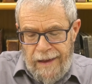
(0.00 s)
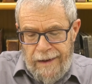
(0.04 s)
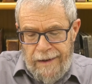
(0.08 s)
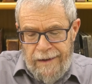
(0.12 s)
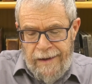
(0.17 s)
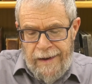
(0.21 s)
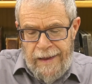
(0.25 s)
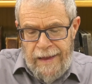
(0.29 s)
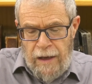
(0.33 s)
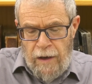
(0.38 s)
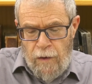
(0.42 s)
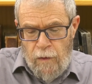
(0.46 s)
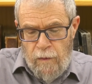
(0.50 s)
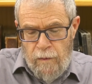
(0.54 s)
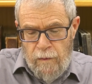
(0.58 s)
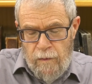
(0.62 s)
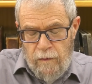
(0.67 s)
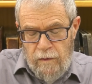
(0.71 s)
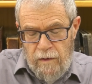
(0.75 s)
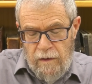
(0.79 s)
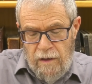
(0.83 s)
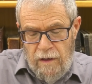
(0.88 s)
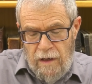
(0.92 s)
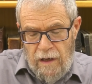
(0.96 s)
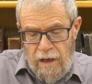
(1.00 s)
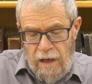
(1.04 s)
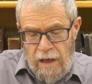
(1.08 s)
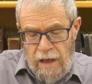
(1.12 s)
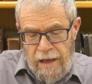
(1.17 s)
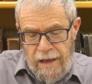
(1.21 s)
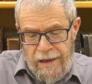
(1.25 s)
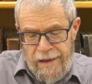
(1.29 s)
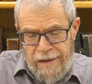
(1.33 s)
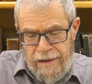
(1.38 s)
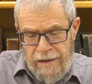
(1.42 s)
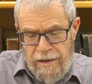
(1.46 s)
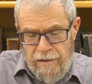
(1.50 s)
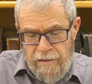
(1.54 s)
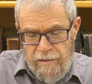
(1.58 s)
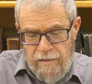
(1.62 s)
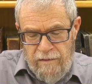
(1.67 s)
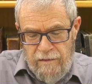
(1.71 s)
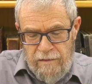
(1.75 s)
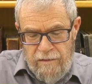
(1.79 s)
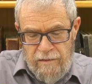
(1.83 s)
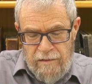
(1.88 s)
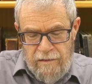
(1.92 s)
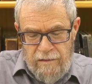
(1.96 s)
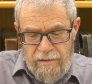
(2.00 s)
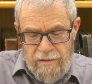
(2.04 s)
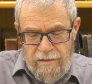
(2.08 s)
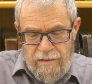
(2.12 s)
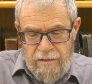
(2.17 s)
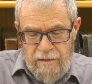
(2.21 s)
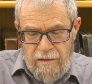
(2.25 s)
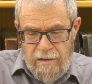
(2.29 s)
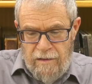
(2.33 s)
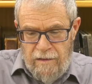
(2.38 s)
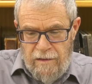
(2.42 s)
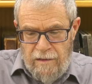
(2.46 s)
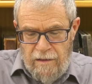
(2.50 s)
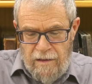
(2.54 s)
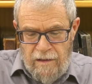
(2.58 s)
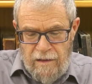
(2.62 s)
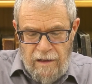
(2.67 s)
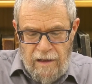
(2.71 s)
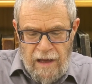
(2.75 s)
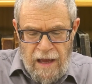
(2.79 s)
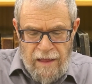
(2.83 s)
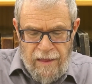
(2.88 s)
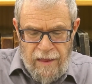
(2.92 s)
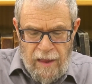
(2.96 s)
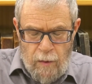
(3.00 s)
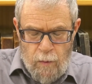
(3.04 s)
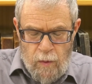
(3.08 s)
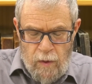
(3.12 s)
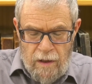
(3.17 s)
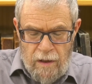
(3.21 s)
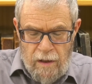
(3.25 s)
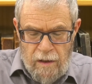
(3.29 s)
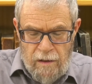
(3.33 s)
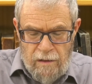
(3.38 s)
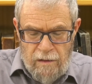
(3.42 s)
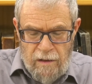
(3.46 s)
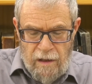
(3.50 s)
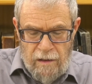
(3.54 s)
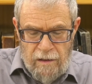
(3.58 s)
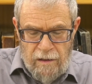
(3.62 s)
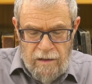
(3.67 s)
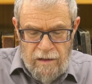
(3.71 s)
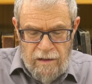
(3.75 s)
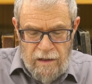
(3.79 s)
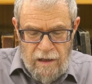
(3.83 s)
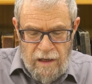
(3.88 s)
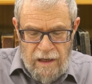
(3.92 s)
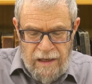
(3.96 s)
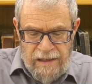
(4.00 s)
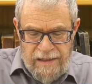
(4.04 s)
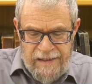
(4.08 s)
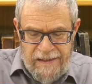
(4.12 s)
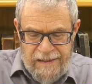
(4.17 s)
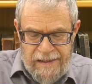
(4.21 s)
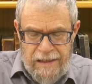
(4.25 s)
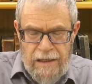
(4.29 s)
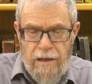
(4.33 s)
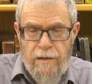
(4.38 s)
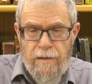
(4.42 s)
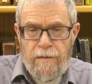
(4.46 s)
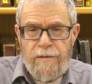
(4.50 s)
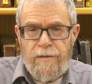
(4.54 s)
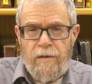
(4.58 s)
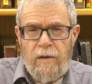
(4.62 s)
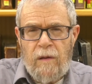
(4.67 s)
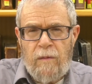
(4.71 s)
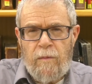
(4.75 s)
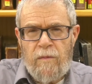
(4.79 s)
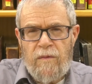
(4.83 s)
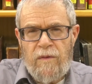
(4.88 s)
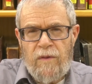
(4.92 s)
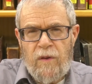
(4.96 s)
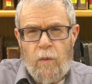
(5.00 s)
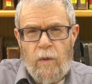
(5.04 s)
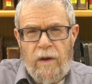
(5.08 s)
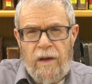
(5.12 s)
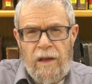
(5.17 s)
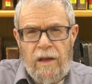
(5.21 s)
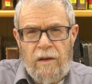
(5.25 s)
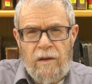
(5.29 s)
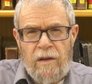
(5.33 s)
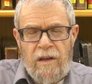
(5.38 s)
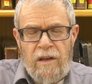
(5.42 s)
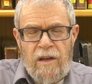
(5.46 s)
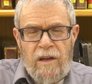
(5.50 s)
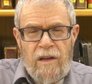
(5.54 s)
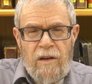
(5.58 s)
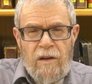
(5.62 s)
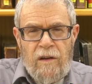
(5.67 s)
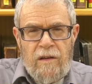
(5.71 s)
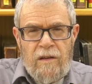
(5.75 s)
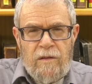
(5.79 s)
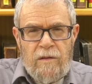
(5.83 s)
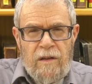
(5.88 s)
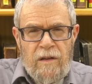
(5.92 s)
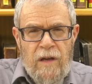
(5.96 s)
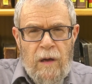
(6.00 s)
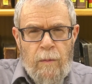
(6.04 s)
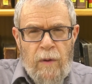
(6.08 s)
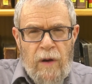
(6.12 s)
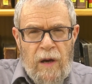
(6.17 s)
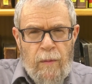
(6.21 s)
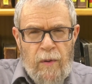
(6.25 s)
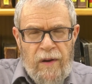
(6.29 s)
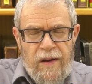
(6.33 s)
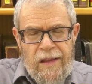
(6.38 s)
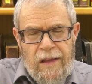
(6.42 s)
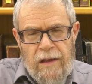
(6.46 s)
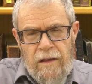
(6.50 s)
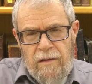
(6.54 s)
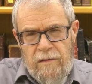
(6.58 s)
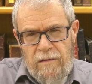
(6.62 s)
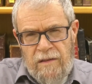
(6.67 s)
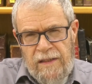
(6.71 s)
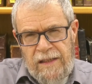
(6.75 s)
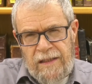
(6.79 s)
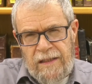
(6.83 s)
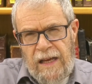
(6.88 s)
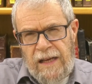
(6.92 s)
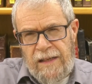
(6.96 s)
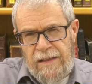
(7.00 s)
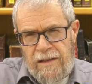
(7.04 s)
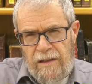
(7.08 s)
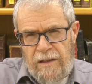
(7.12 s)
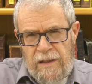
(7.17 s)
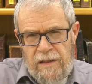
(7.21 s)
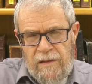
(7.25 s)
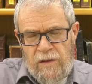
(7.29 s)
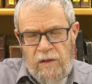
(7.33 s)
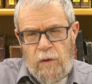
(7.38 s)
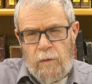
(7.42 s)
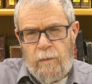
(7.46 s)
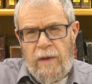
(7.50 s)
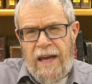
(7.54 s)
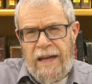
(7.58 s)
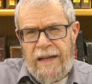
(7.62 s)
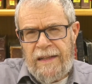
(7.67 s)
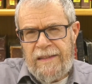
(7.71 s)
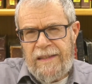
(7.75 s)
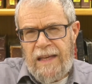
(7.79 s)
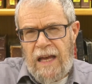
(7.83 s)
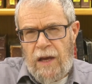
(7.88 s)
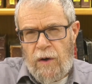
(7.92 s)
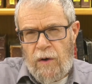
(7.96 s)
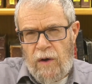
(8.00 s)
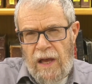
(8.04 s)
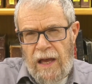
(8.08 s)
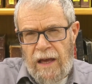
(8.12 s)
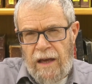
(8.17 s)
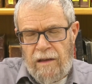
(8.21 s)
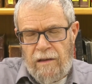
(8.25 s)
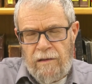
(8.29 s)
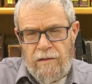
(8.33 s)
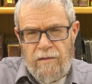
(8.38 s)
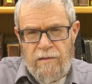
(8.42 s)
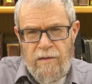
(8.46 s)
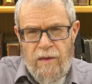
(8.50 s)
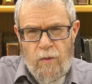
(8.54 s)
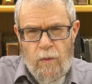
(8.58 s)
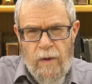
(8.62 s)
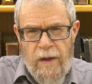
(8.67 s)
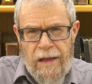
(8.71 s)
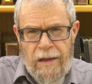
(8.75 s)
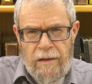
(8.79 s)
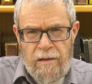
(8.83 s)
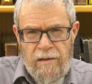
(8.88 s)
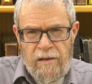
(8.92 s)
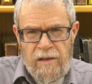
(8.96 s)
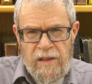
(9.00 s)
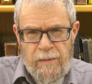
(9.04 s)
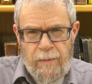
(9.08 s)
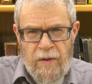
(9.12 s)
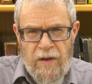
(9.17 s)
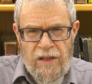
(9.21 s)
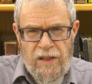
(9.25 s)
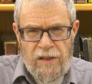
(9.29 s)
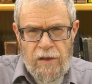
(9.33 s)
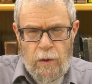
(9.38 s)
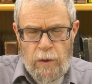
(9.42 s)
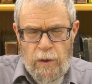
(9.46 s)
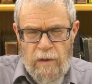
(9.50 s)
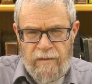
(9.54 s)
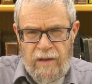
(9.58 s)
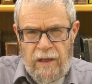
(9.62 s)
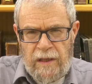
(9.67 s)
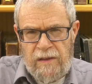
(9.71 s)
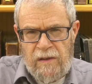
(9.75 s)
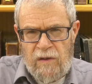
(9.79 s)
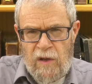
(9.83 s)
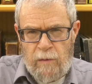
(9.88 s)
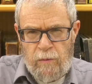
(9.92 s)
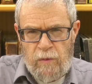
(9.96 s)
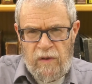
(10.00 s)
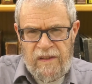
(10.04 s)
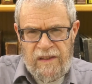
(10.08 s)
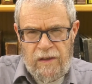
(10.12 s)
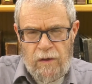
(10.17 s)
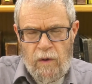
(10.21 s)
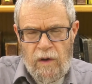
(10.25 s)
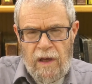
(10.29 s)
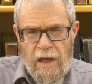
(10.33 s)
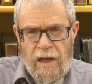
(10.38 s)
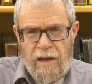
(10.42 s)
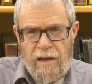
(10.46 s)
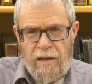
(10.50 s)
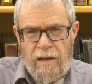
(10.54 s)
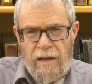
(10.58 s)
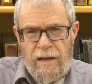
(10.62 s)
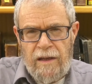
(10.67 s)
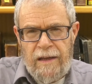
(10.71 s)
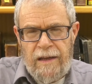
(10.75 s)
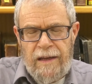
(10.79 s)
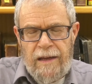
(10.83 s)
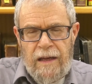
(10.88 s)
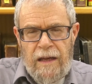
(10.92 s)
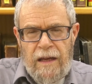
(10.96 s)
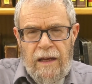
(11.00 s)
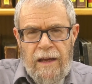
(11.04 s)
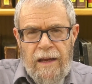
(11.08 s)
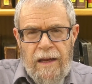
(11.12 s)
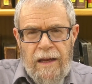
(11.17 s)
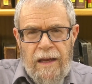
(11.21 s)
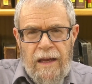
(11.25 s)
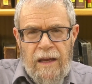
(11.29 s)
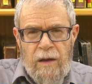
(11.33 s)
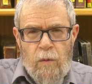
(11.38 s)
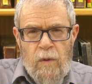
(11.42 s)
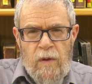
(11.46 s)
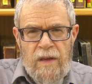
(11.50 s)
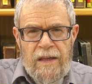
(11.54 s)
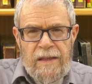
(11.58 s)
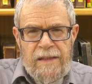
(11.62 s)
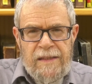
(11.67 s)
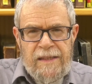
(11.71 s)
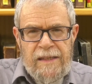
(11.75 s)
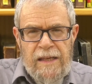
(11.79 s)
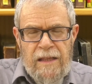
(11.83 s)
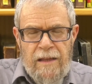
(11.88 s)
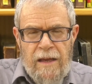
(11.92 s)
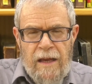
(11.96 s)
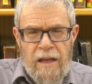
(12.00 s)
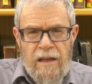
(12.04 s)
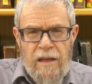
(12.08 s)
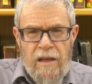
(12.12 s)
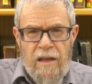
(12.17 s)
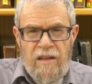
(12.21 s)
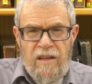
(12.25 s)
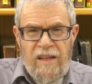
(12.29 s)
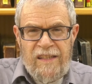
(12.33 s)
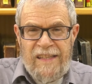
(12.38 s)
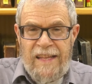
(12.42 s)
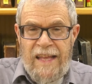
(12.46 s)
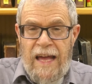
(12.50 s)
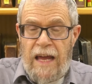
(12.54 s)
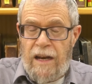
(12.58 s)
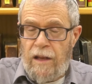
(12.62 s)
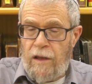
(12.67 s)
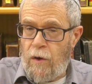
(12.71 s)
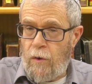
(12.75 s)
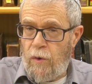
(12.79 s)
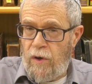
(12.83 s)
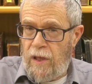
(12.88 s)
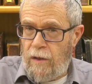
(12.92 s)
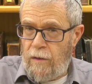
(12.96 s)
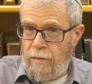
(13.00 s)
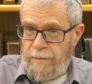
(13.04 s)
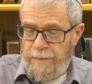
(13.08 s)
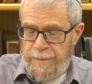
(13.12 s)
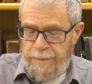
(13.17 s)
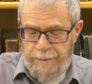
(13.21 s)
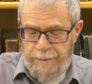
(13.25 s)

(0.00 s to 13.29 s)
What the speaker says: Now, I think we can see from the way Abarbanel discusses Tum'a and Tahara throughout these Parshiot of Tazria and Metzora, we can see that he does not agree.